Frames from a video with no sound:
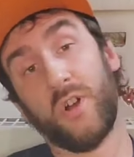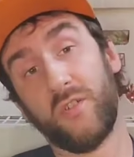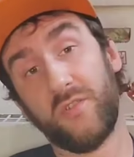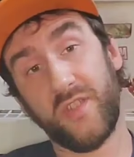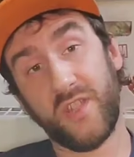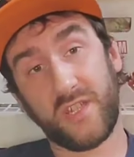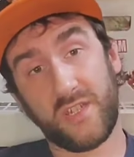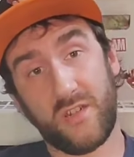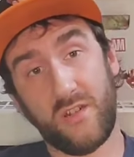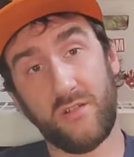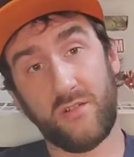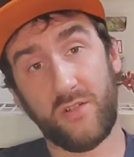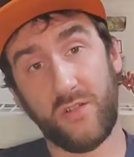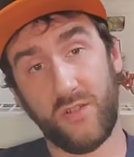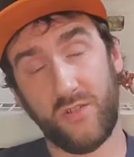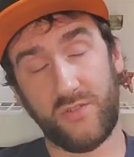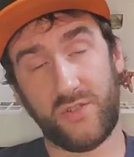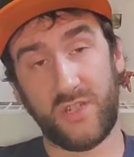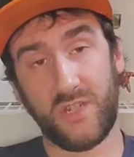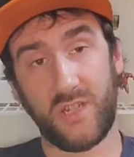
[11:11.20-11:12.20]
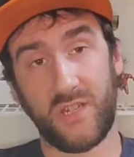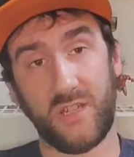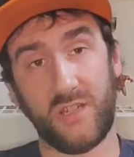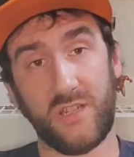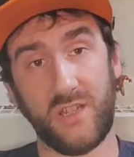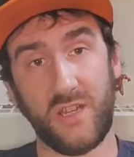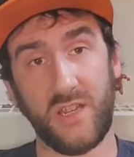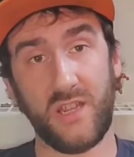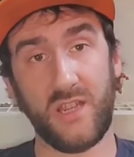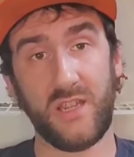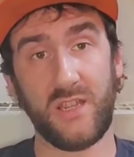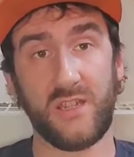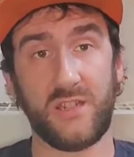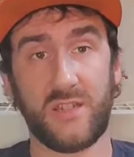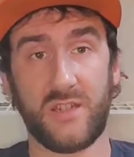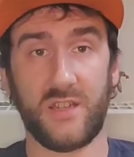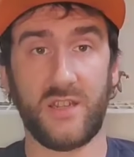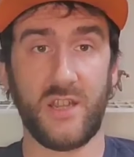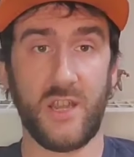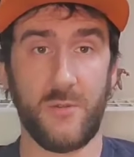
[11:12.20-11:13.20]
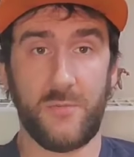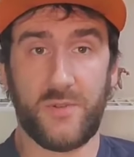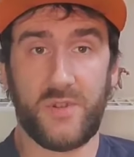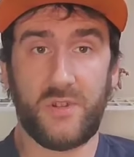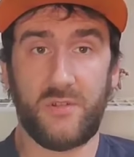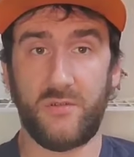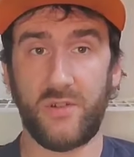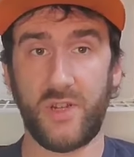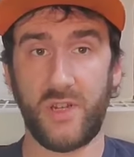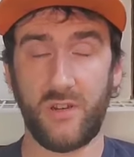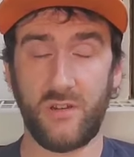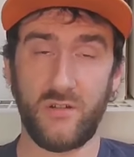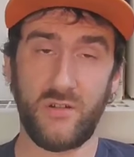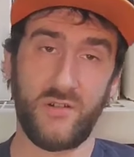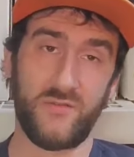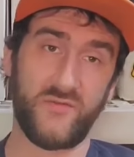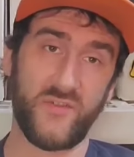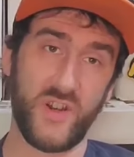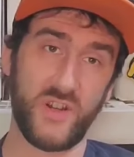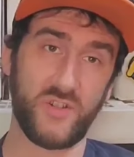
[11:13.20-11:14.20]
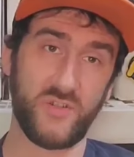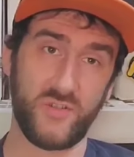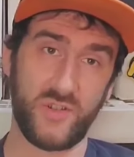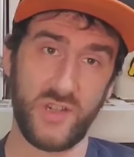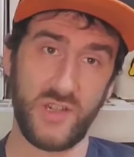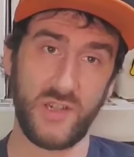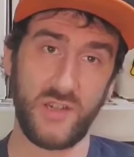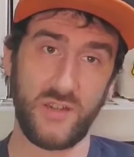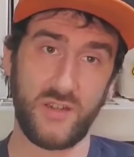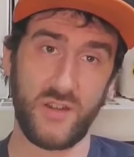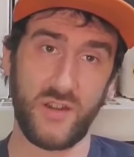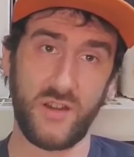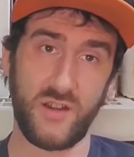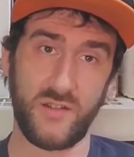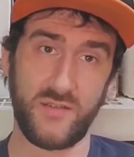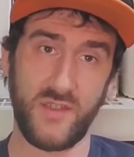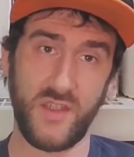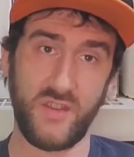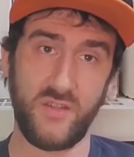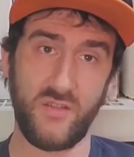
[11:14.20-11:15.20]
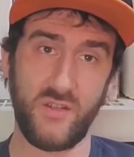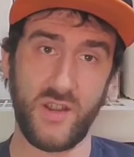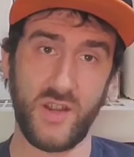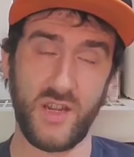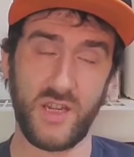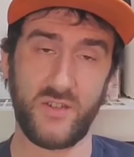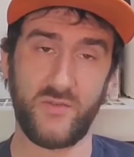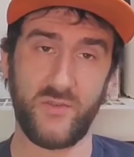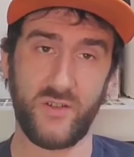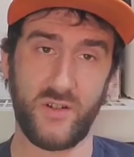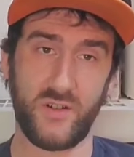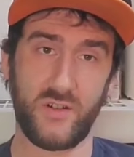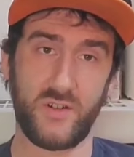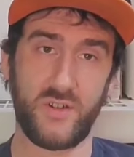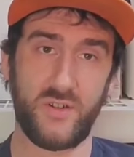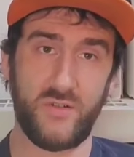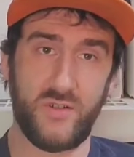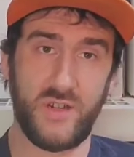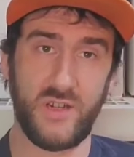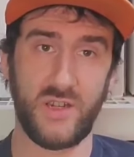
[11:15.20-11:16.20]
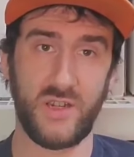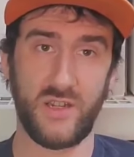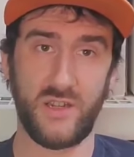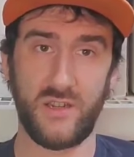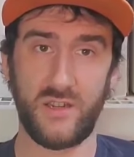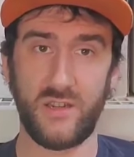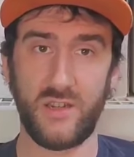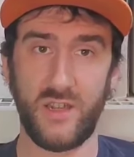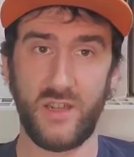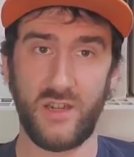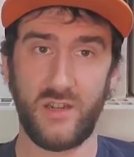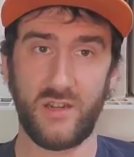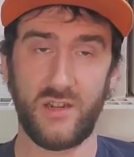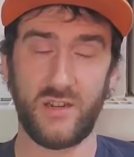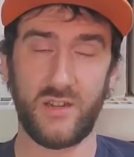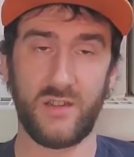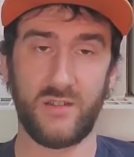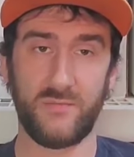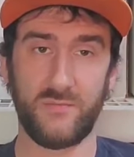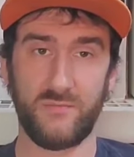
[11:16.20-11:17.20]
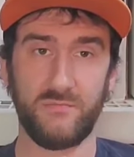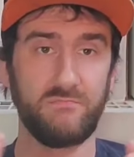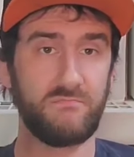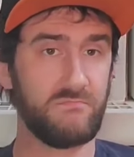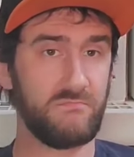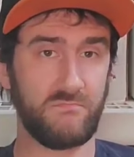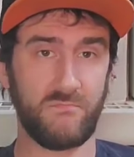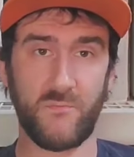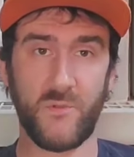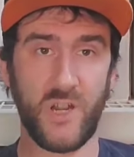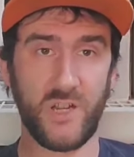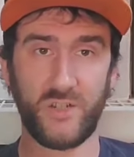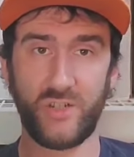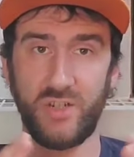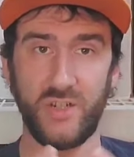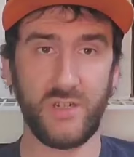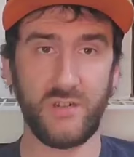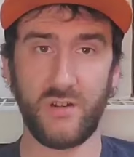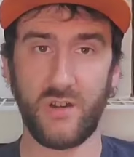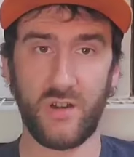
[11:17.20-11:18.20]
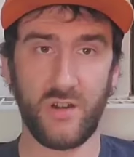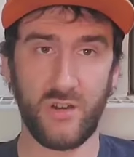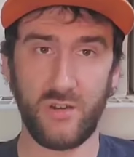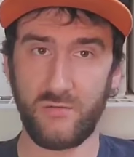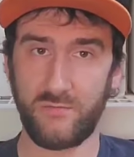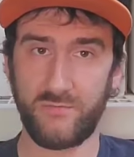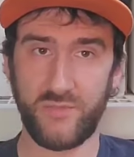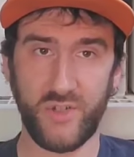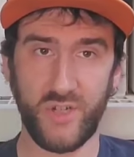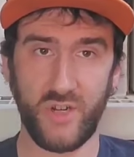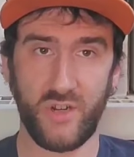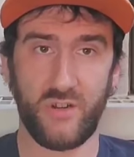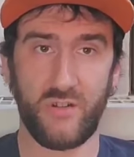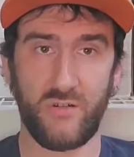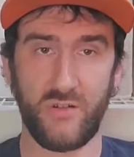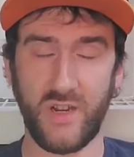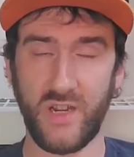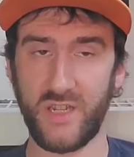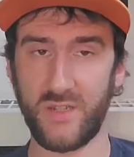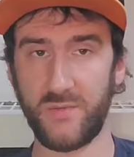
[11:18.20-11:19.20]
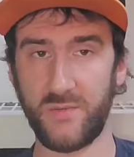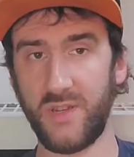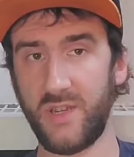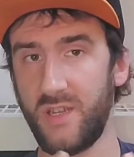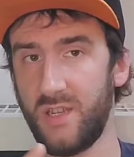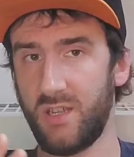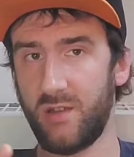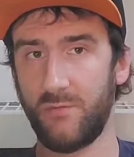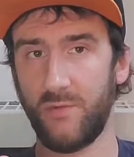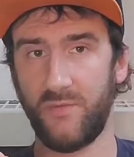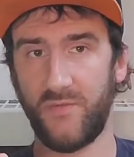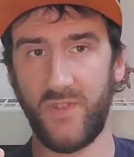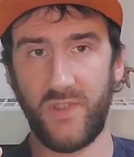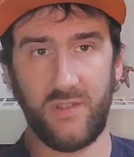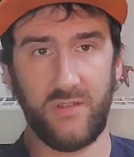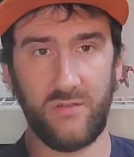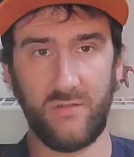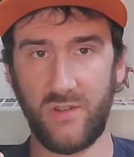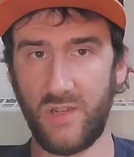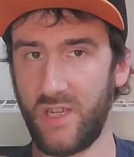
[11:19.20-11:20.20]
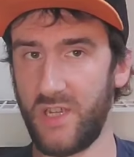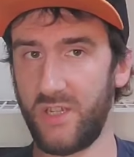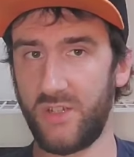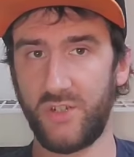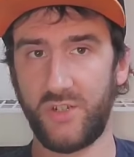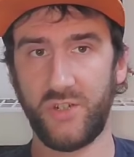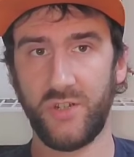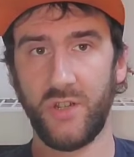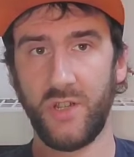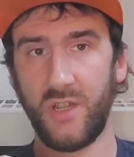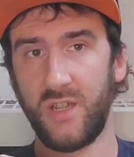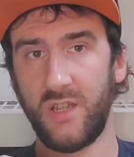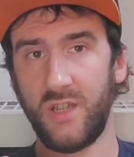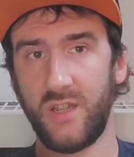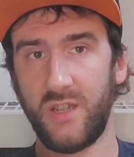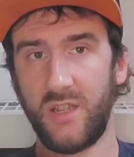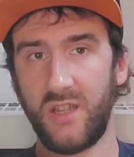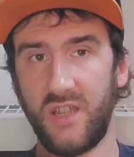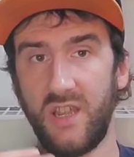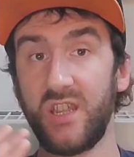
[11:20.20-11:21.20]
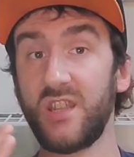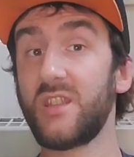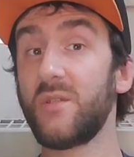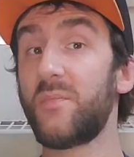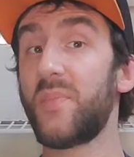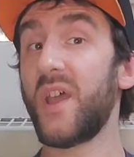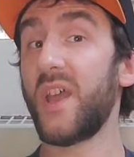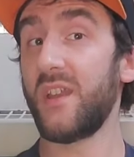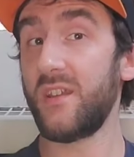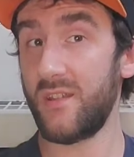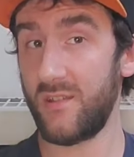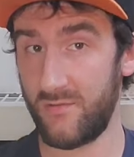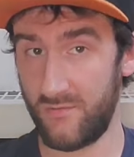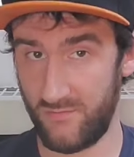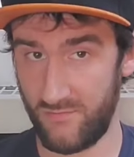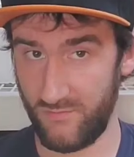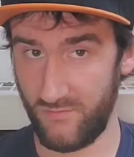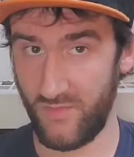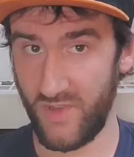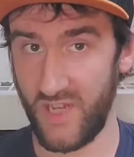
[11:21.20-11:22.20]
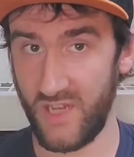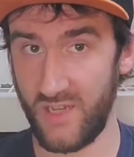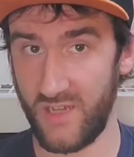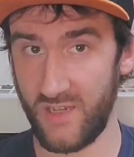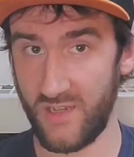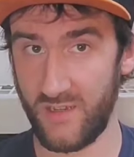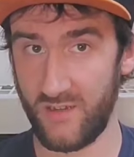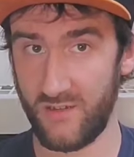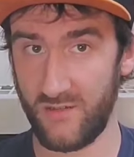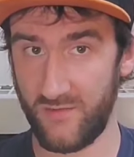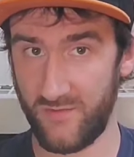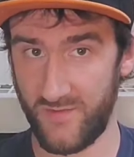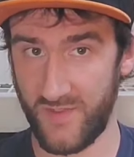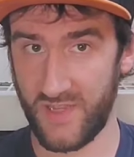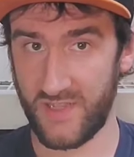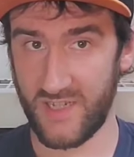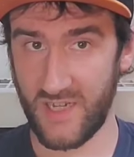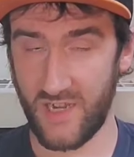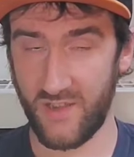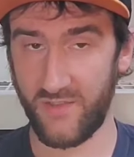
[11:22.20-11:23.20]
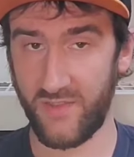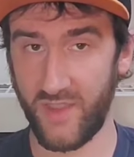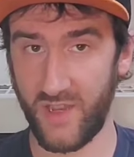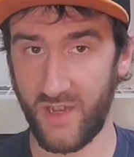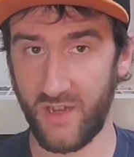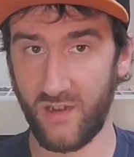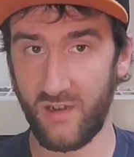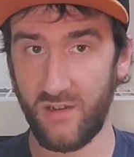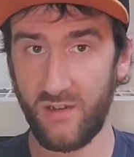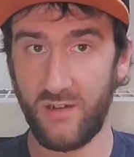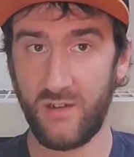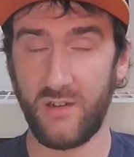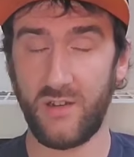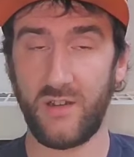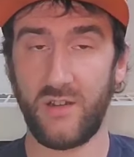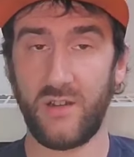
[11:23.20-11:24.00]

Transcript: well, this concludes today's episode here on Fraser's Indie Talk. Thank you guys for tuning in and watching our show as we review each independent media that's out there.